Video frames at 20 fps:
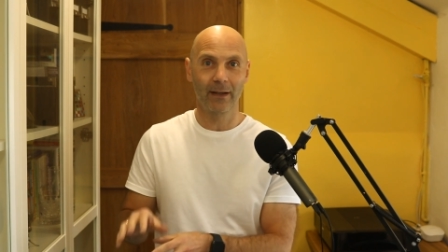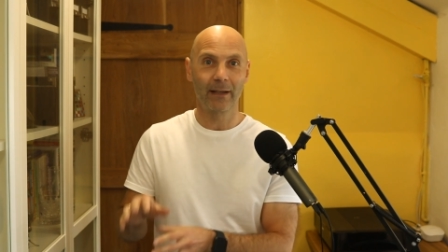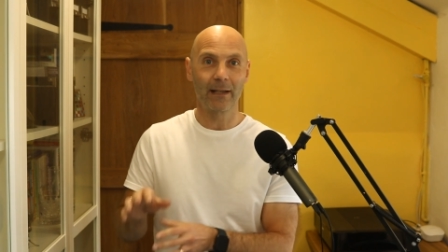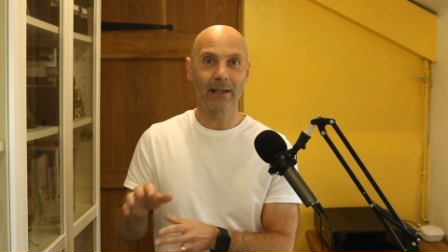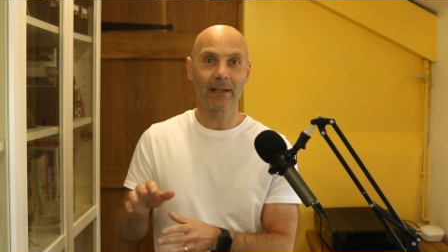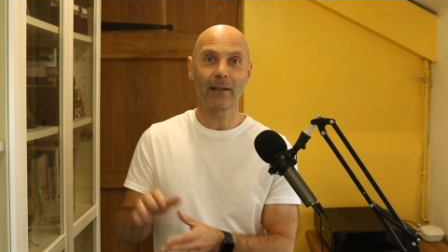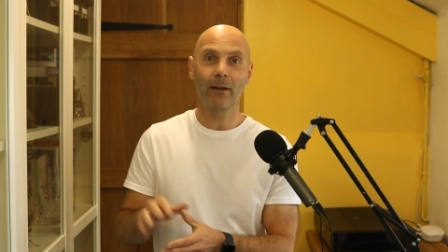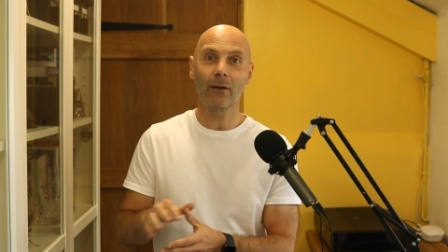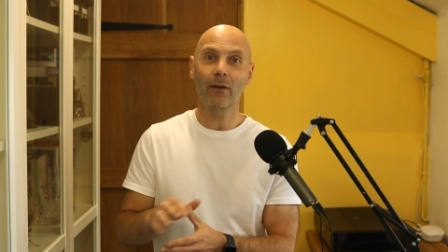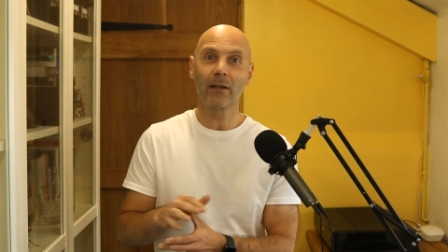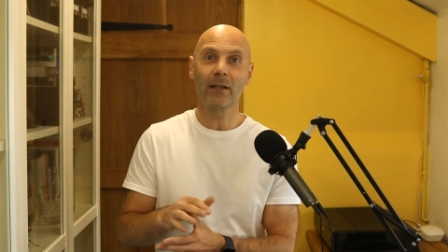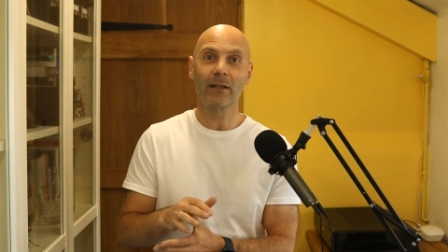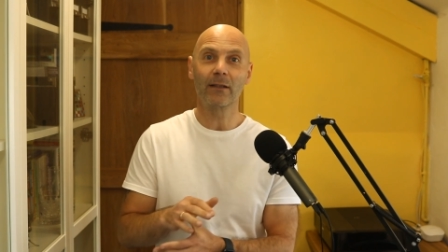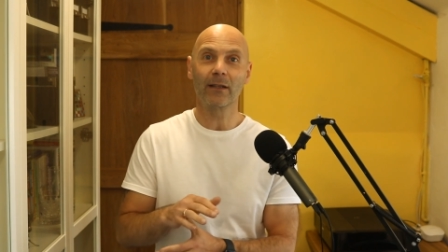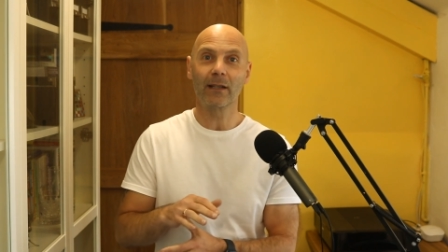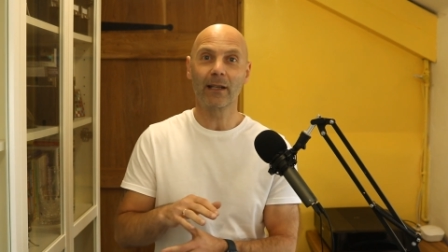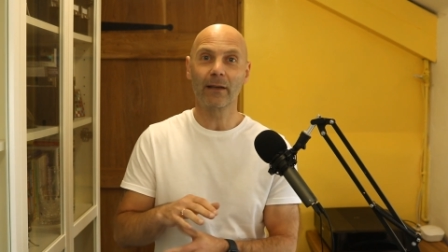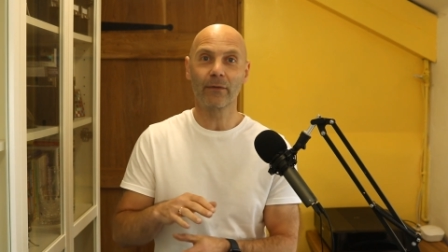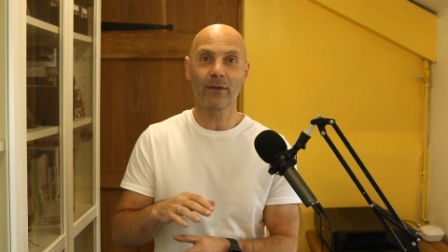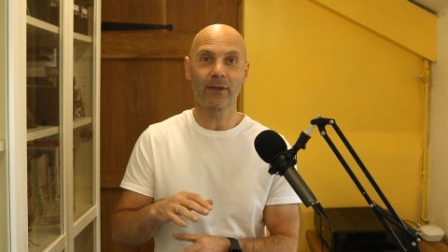is likely
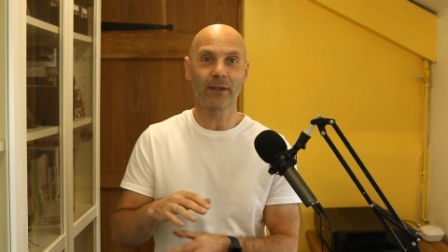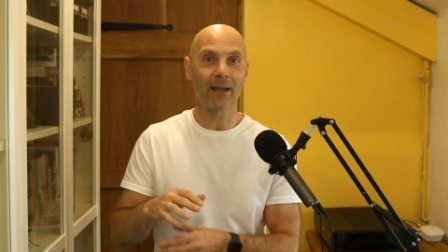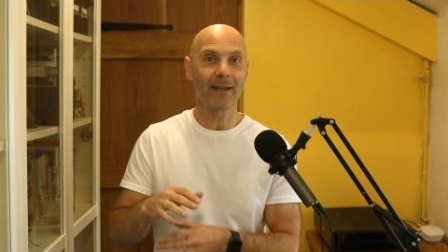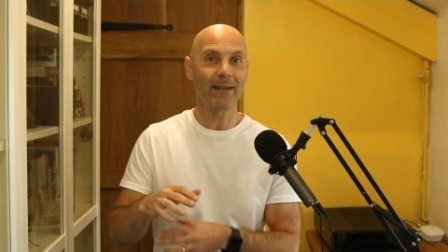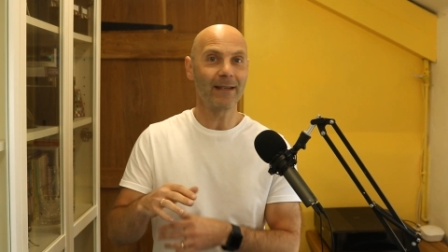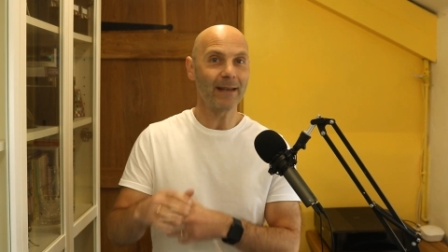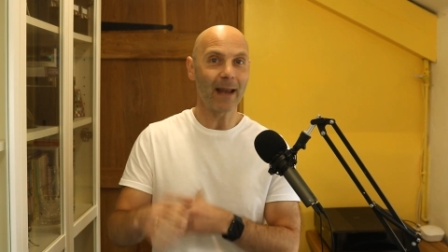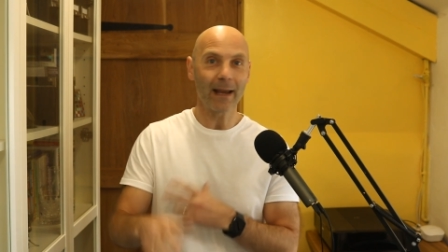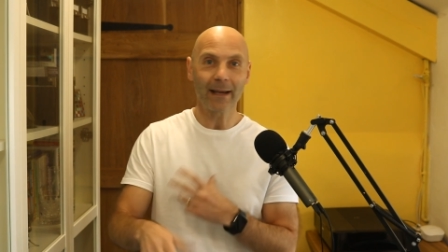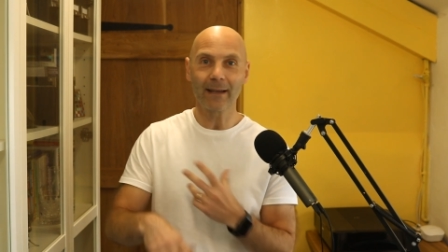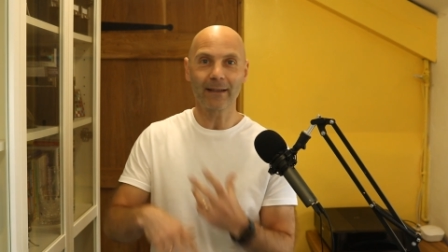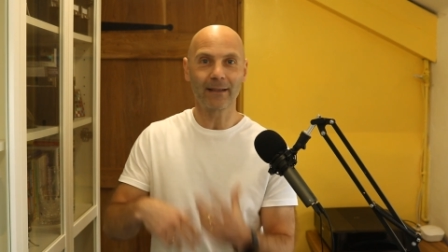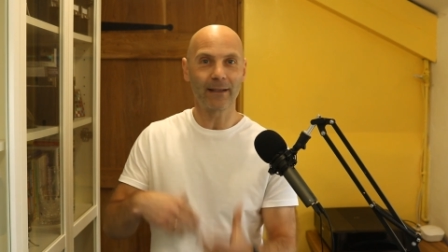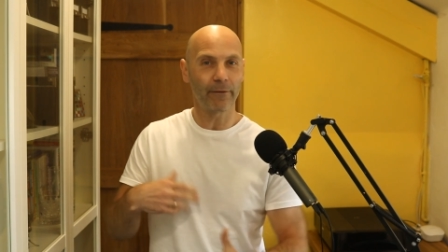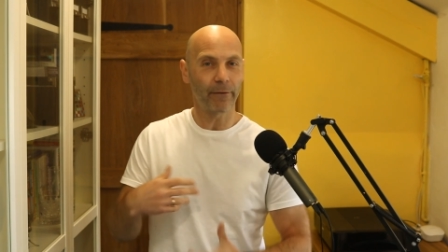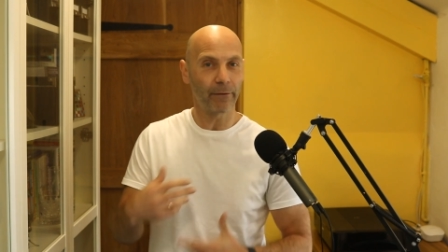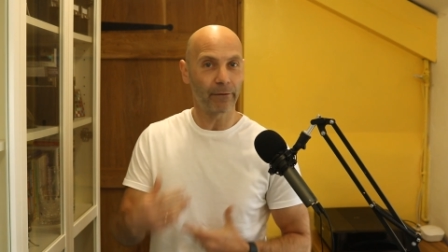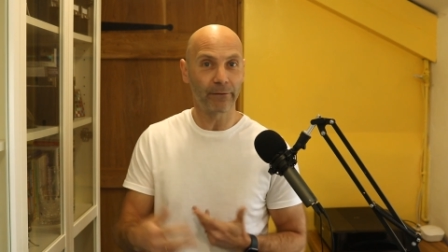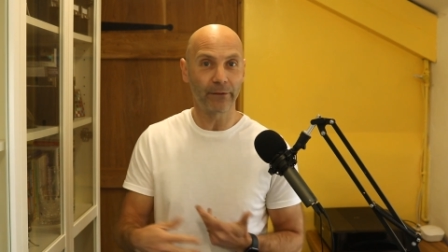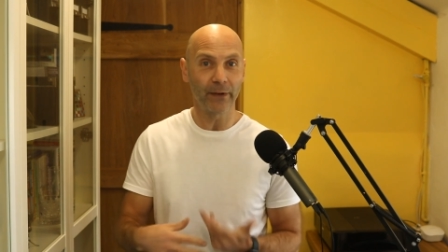to give us a
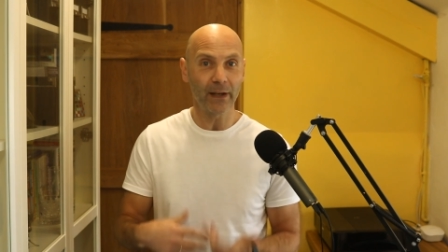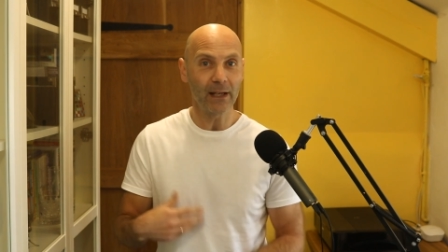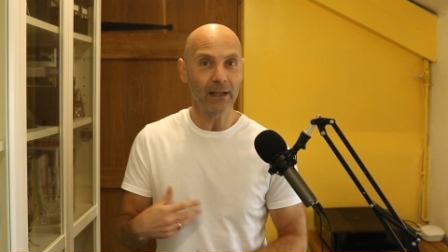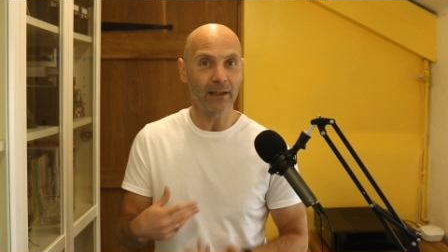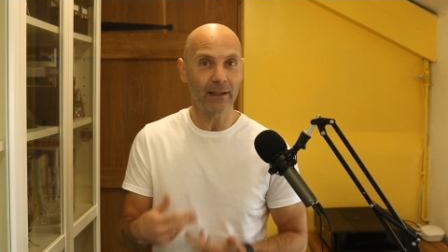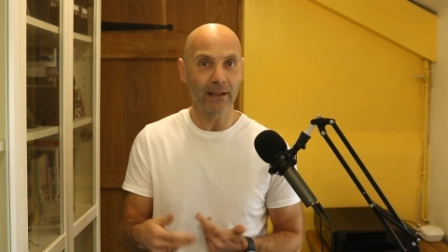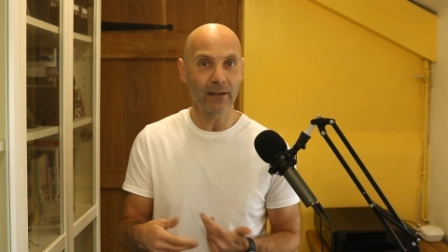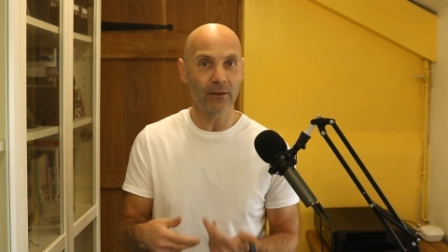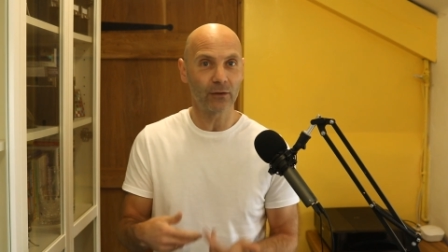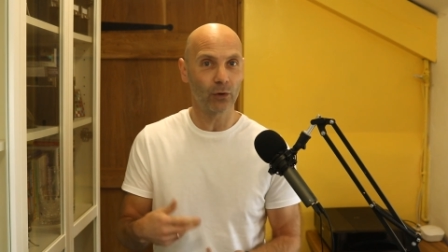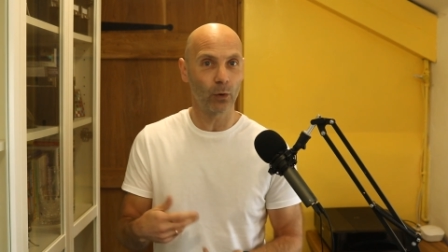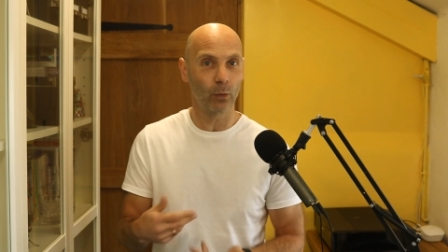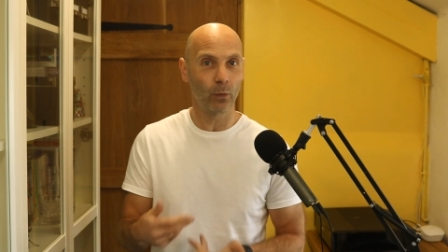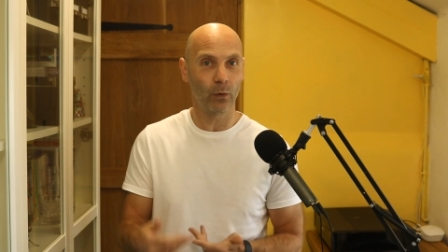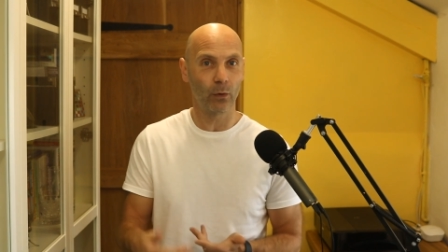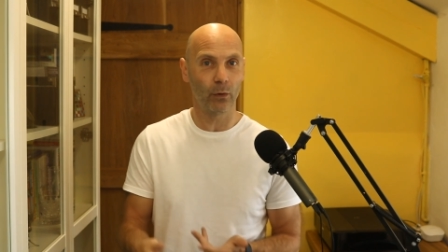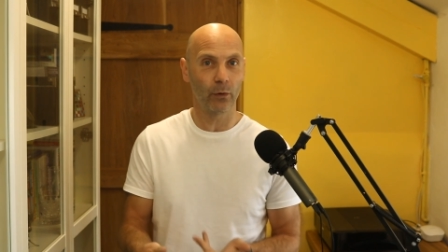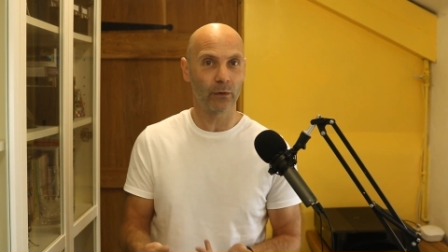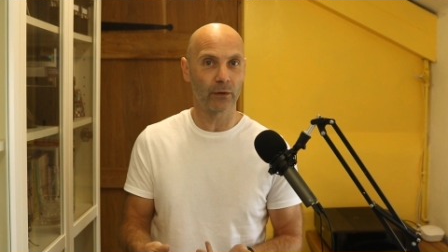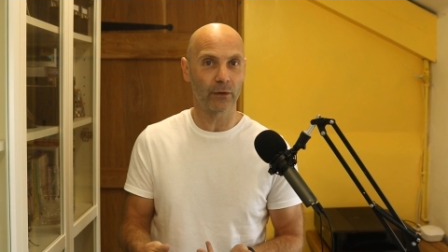negative feeling
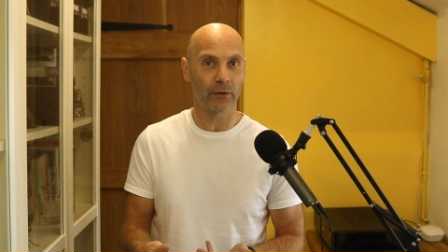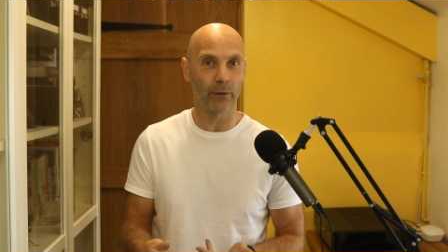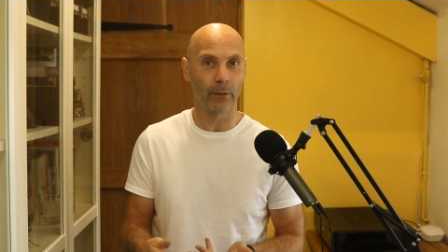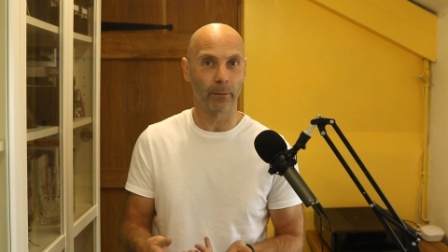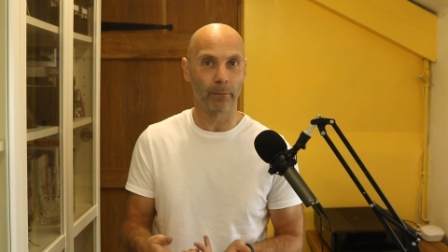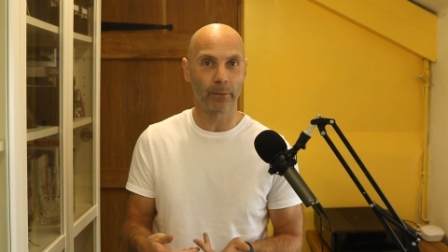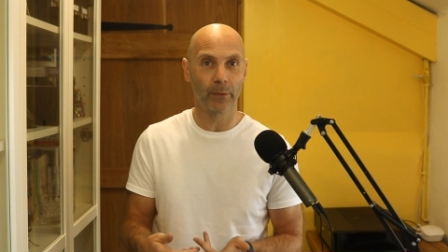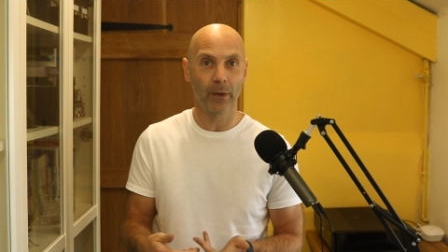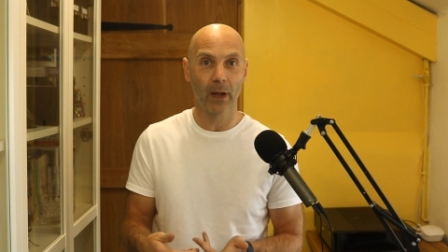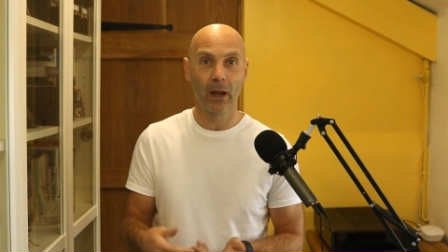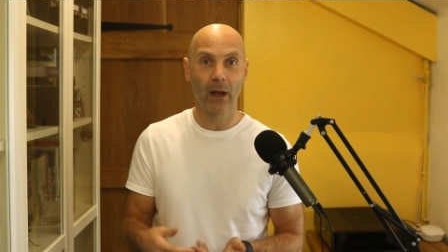towards them